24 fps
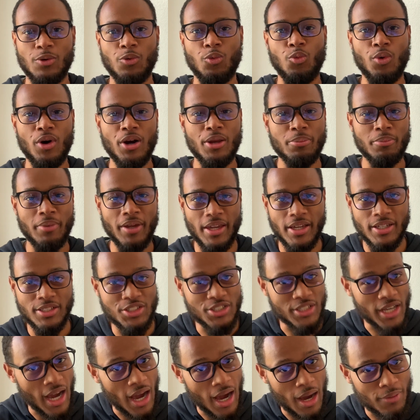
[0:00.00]
one-man
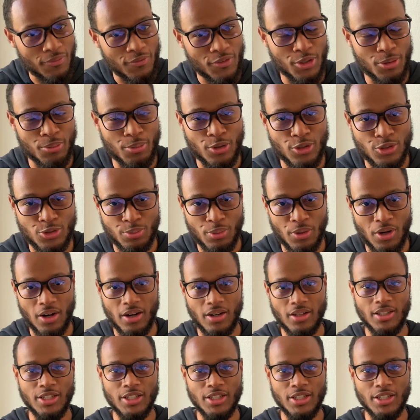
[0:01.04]
job for the most part,